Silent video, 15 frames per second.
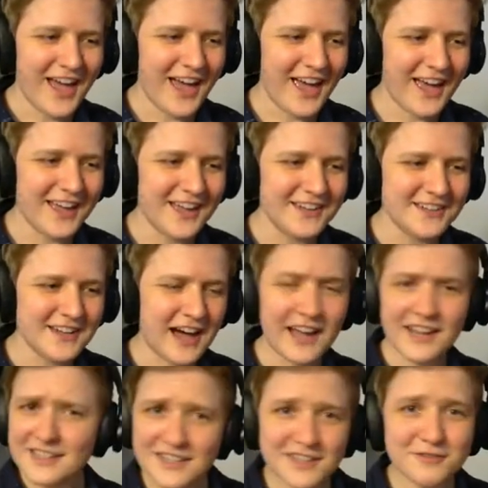and
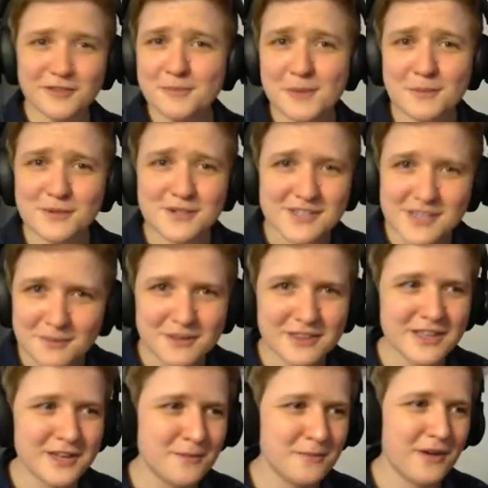i didn't remember some of
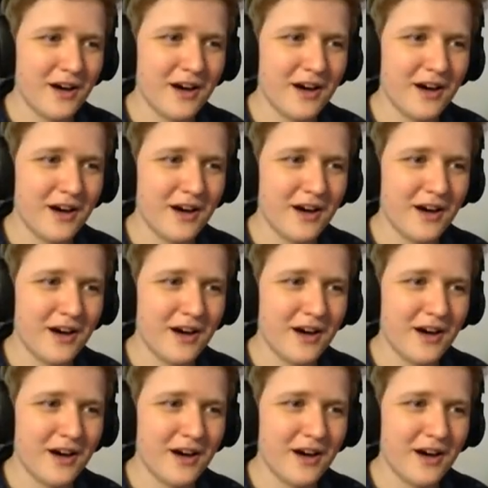them uh,